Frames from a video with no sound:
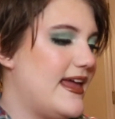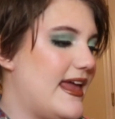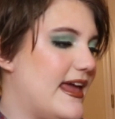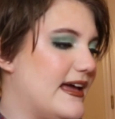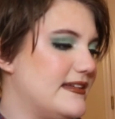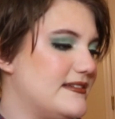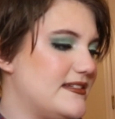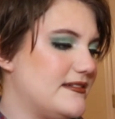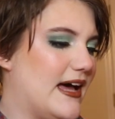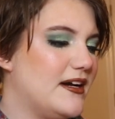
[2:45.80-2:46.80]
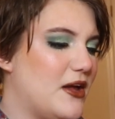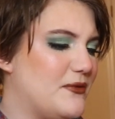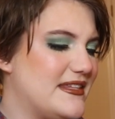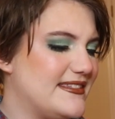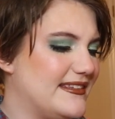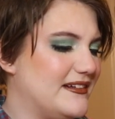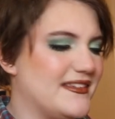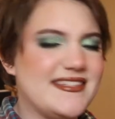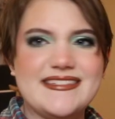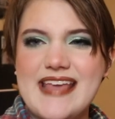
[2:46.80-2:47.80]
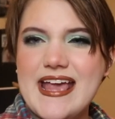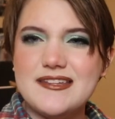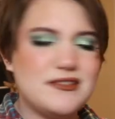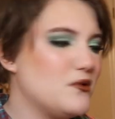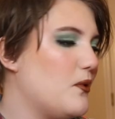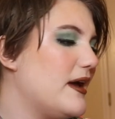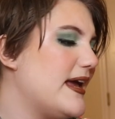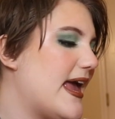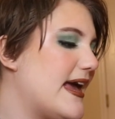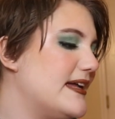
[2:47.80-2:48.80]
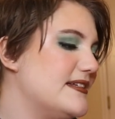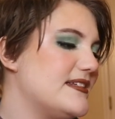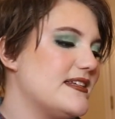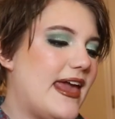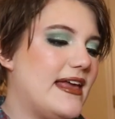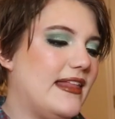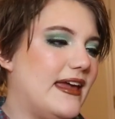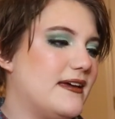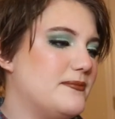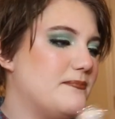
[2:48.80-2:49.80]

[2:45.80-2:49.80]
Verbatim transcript: and I don't know, this little skate toy and a like